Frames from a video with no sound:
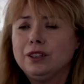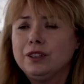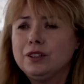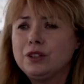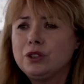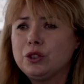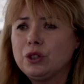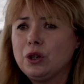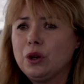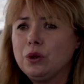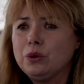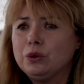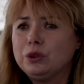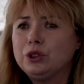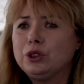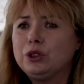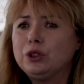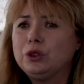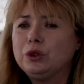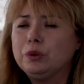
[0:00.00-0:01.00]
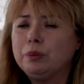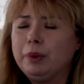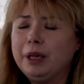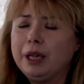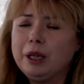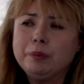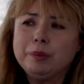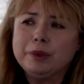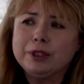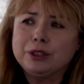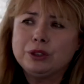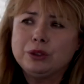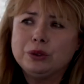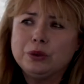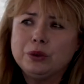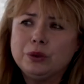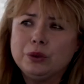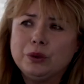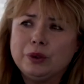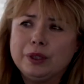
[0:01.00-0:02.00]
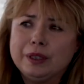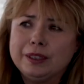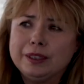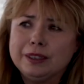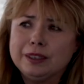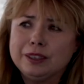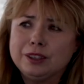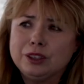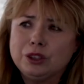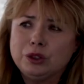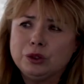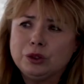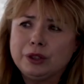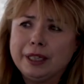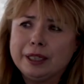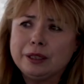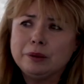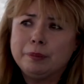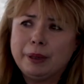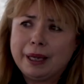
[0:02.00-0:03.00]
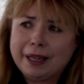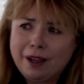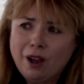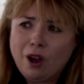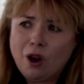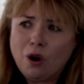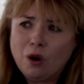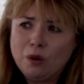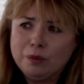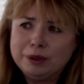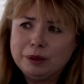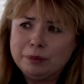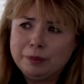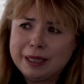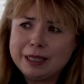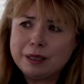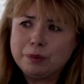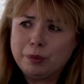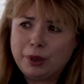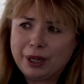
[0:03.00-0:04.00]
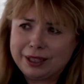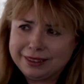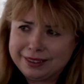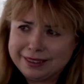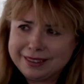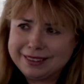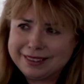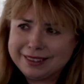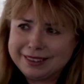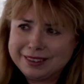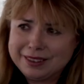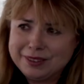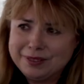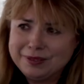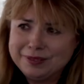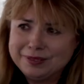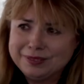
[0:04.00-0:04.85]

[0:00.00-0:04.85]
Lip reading: so to be able to get back home the best practices.